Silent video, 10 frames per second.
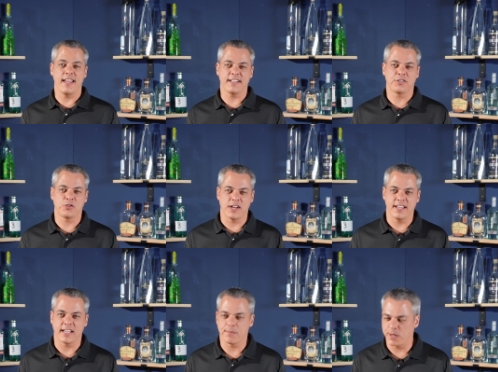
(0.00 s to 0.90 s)
next
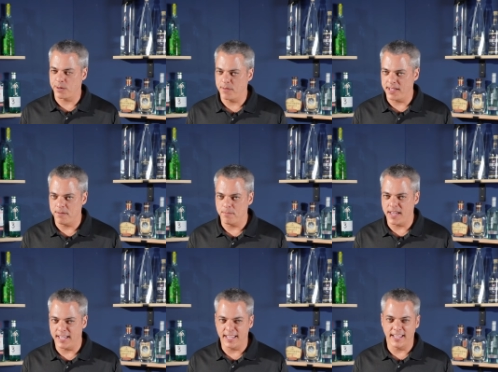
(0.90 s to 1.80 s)
drink, I'm gonna be
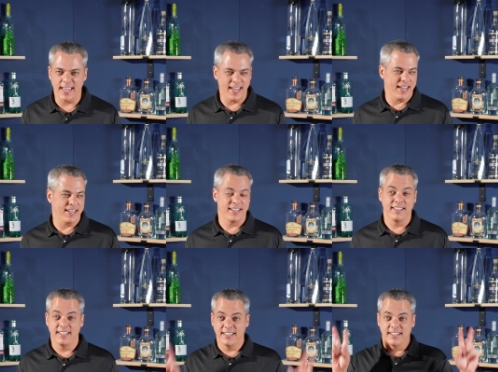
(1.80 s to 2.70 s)
making a
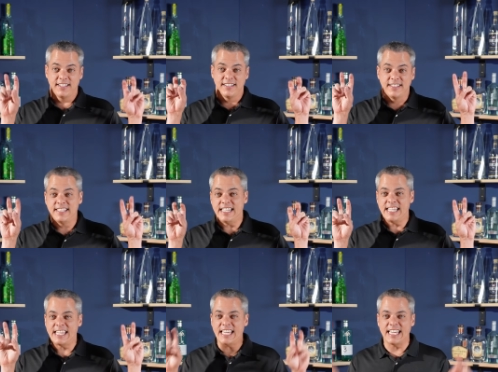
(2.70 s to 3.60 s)

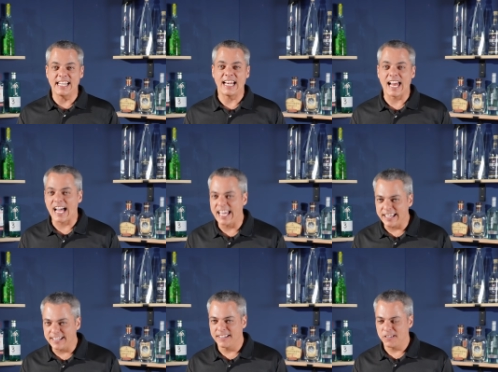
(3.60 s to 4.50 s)

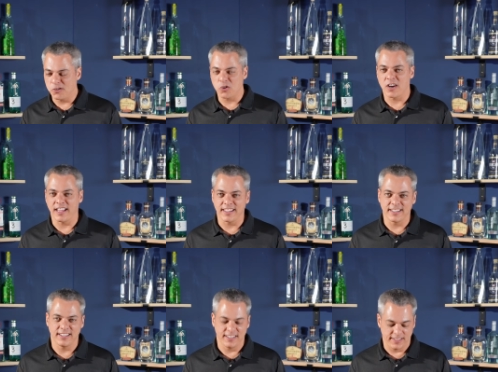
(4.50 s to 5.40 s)
Tiki-like
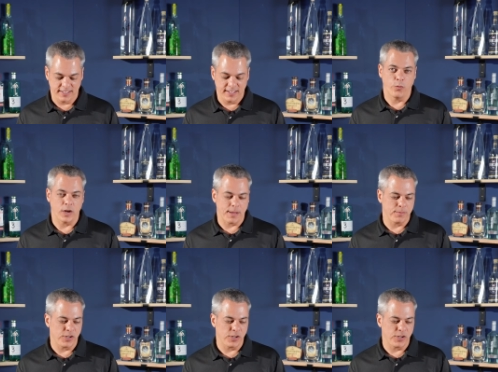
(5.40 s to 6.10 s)
drink. What I'm